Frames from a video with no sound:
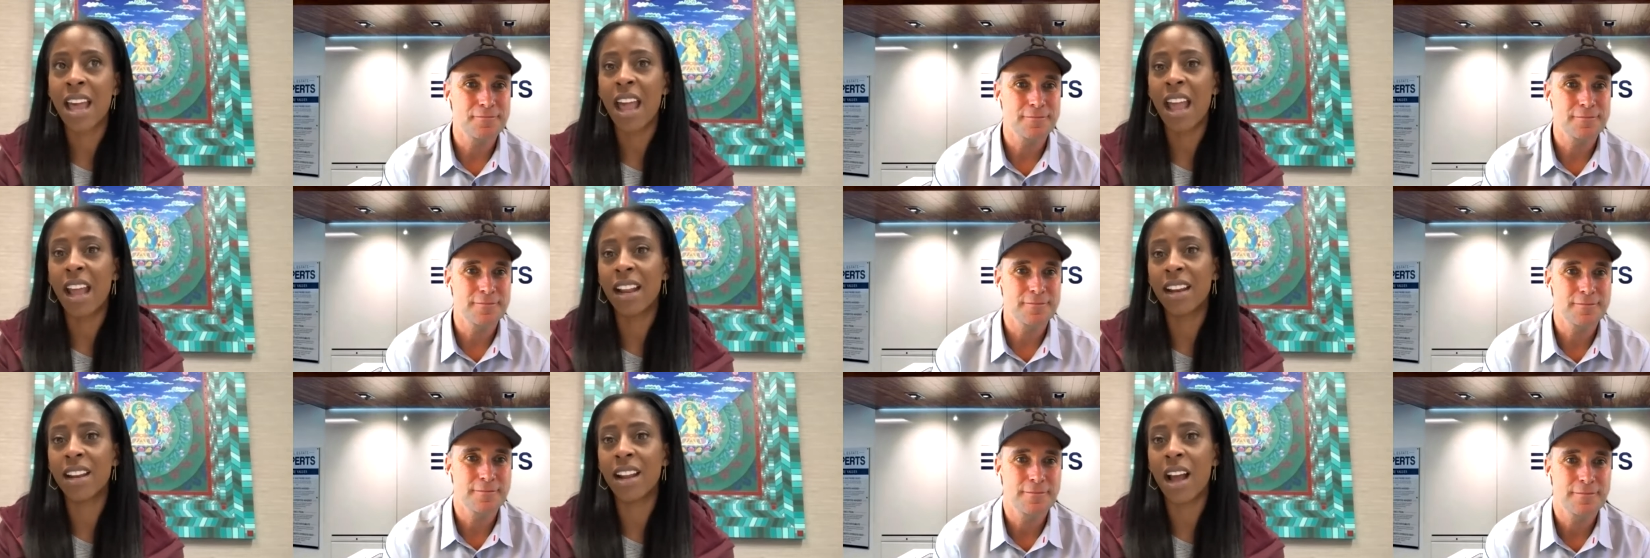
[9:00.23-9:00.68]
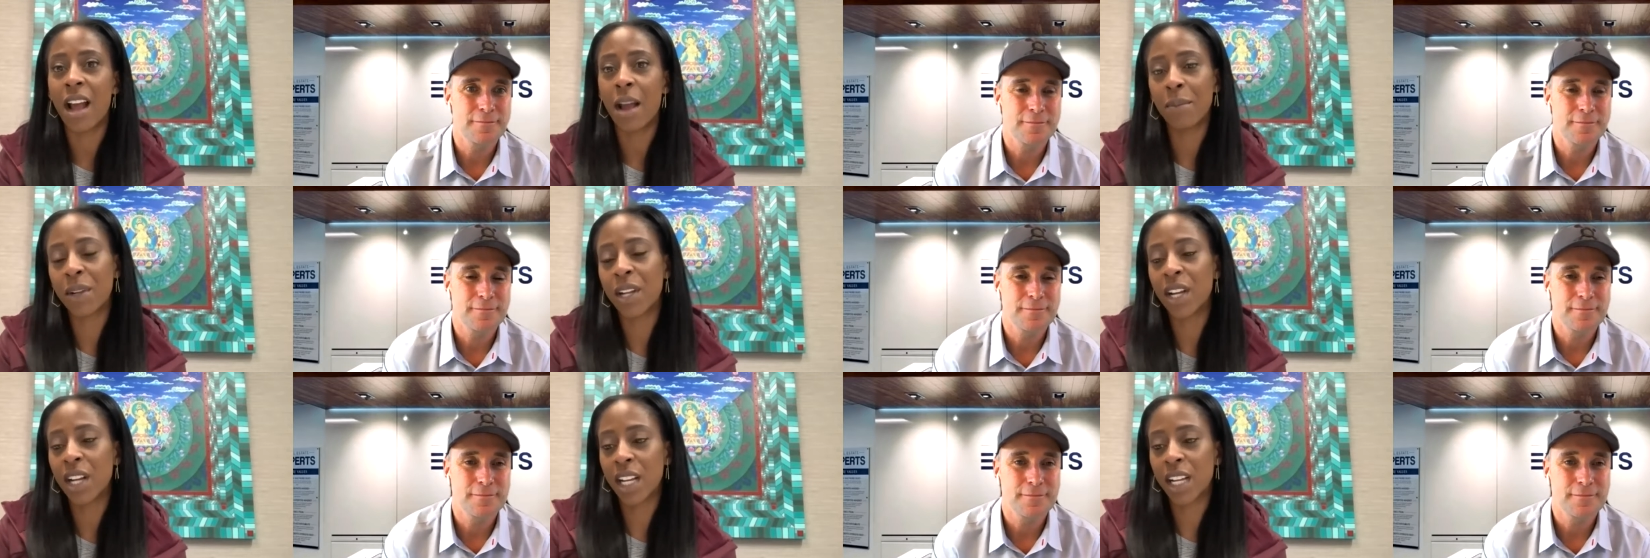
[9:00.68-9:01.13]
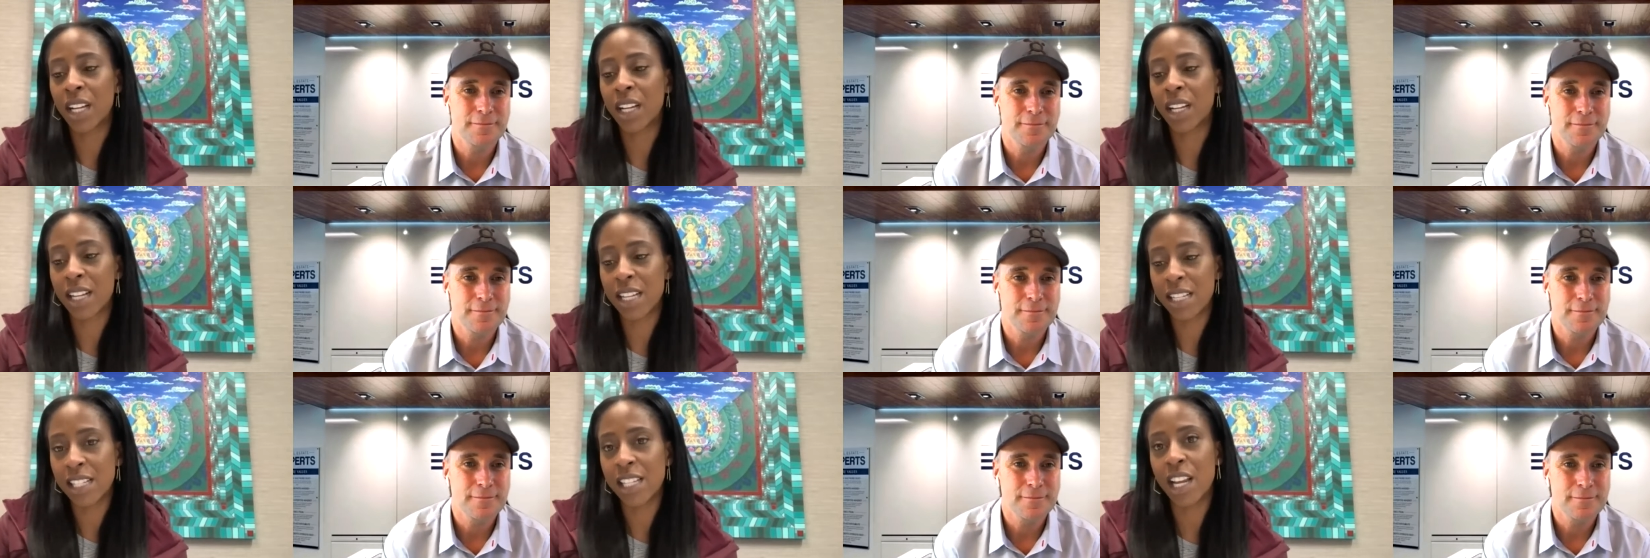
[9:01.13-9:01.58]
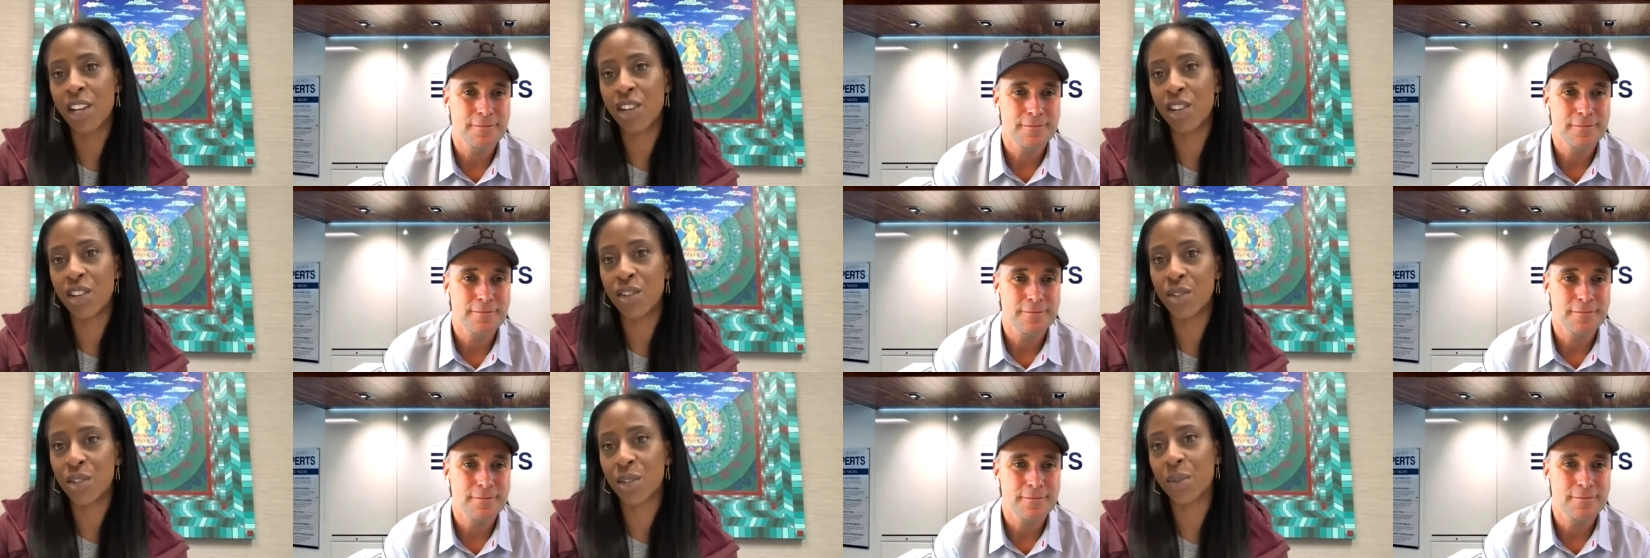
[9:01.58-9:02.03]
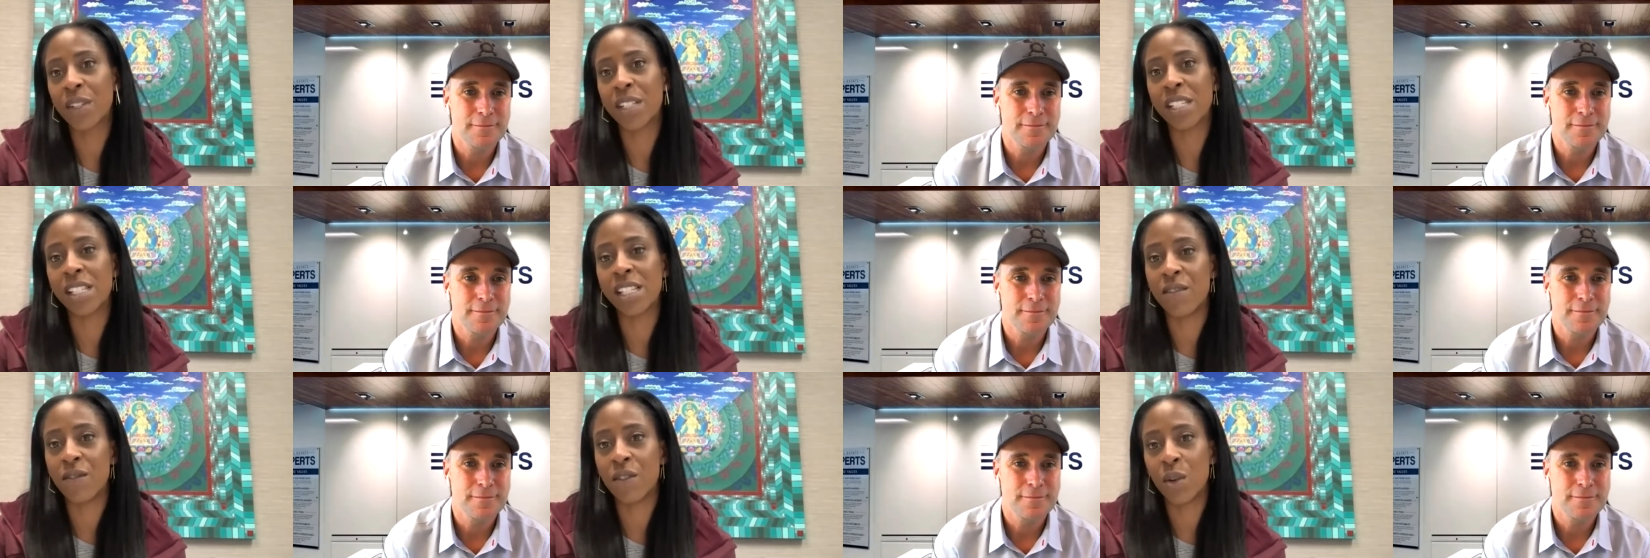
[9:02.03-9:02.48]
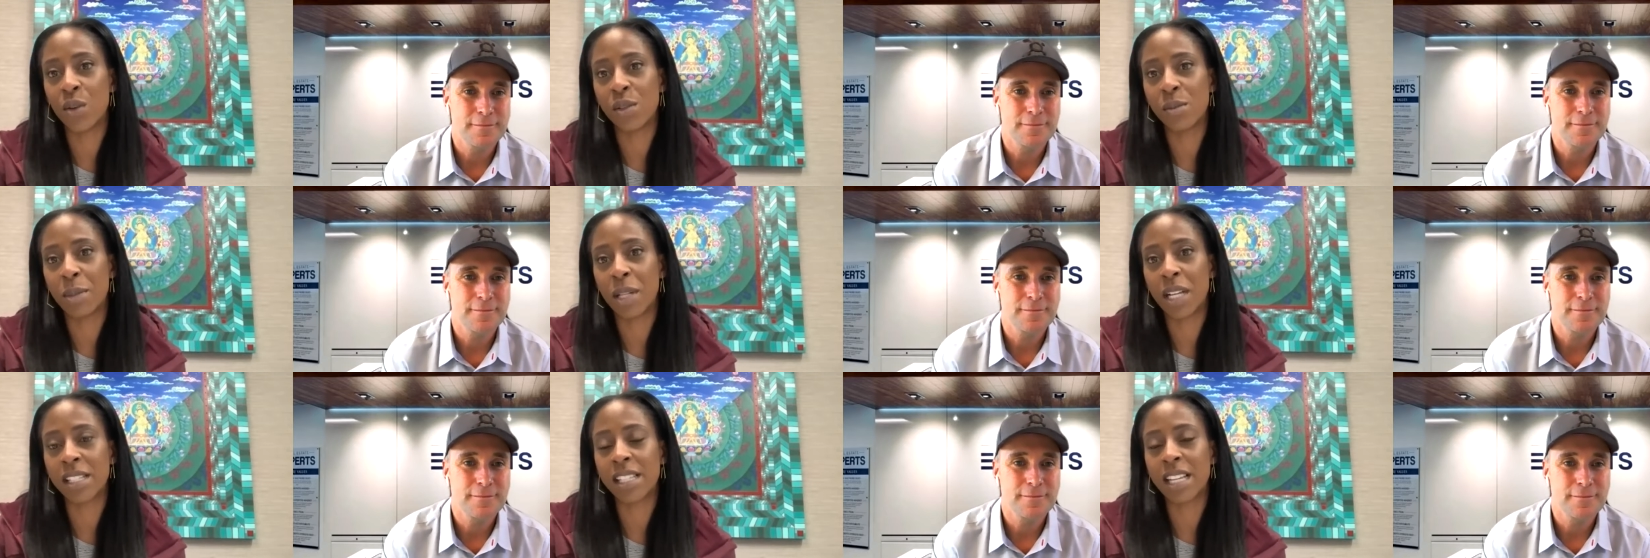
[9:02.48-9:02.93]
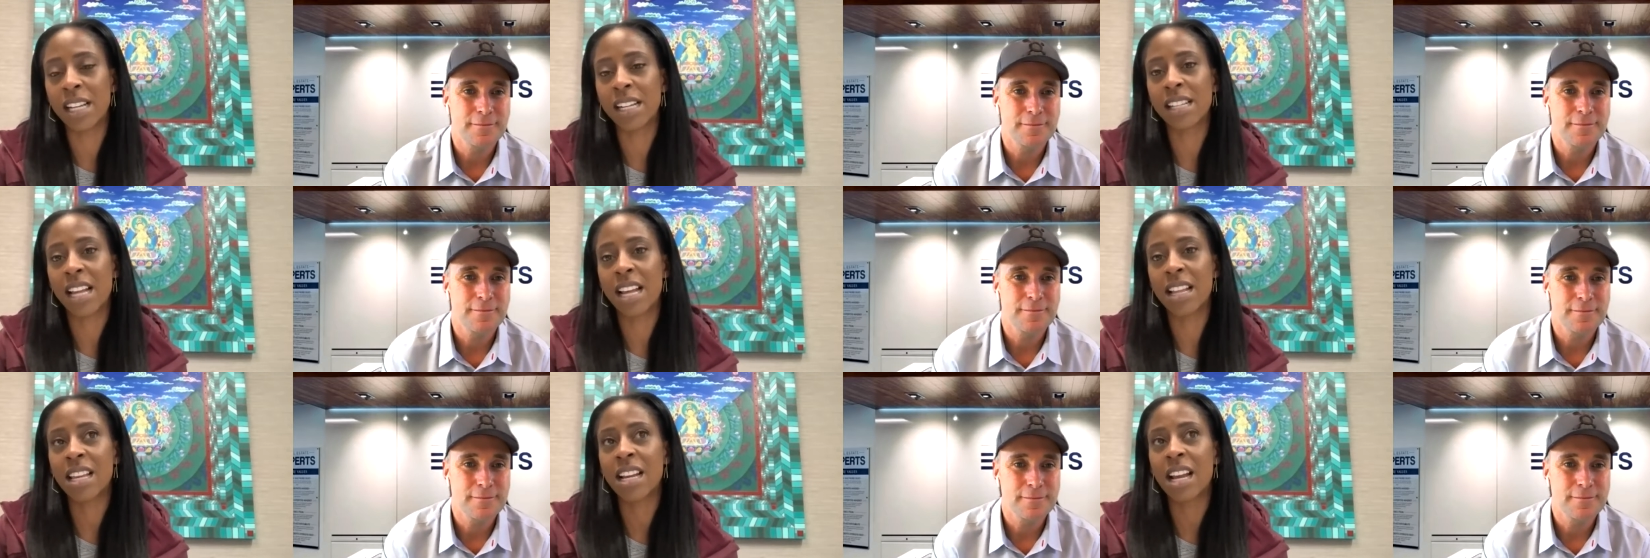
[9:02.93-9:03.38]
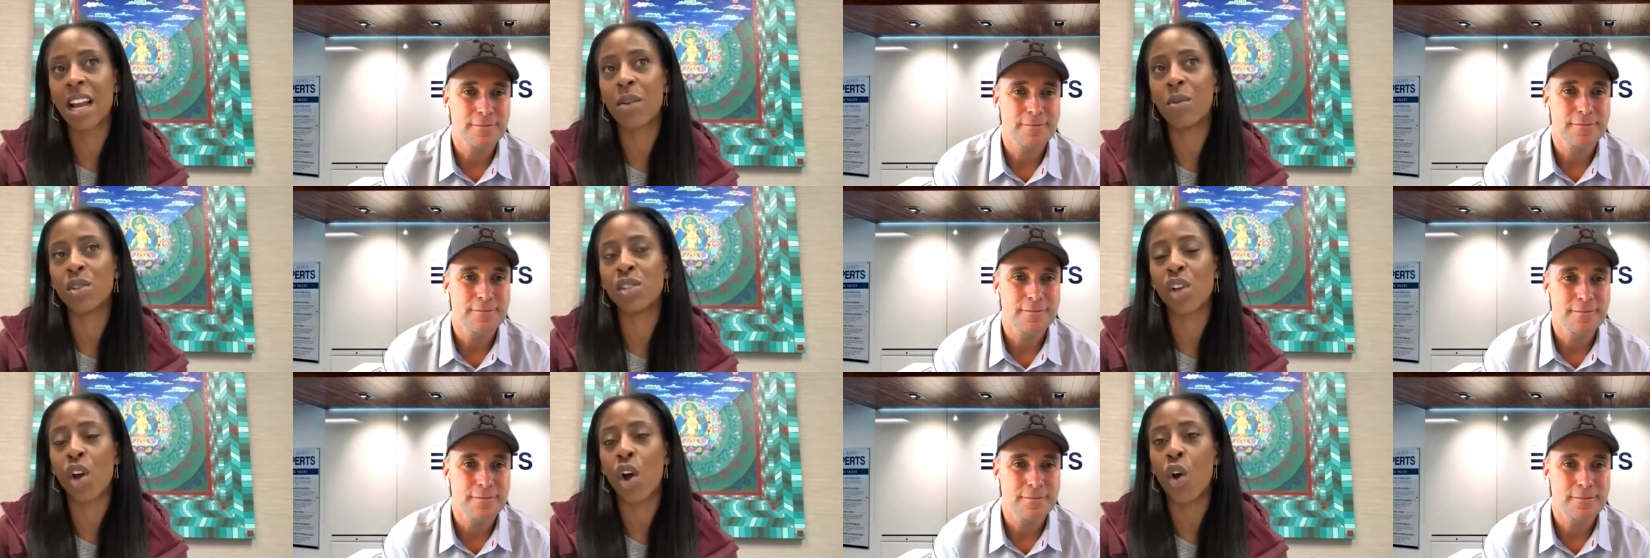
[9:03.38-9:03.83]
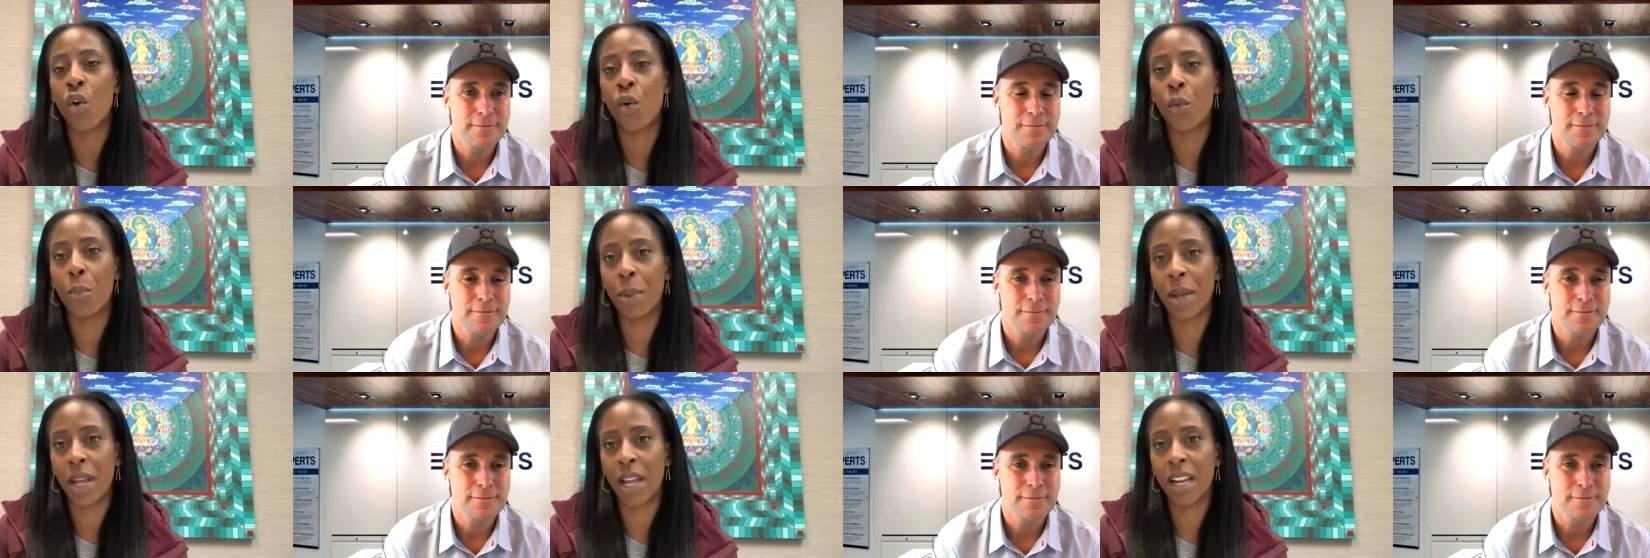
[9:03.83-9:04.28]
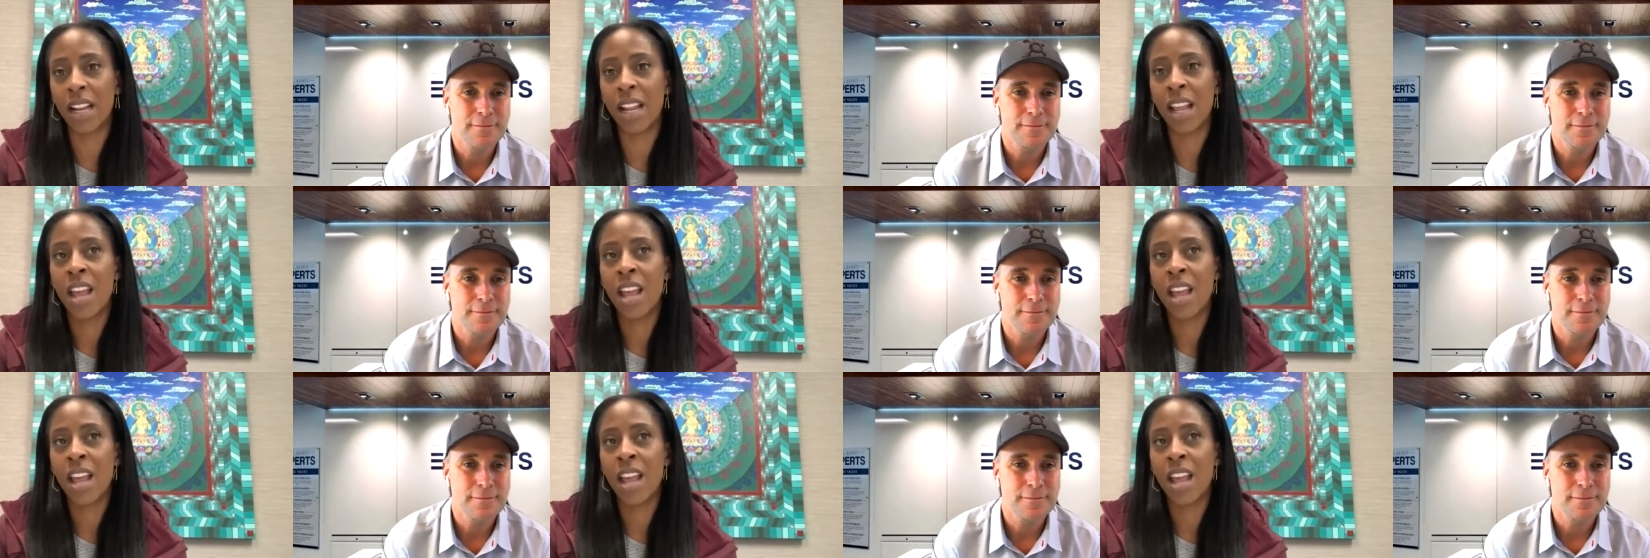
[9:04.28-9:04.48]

Speaker 1: And I'm going to continue to receive those blessings. I think I was open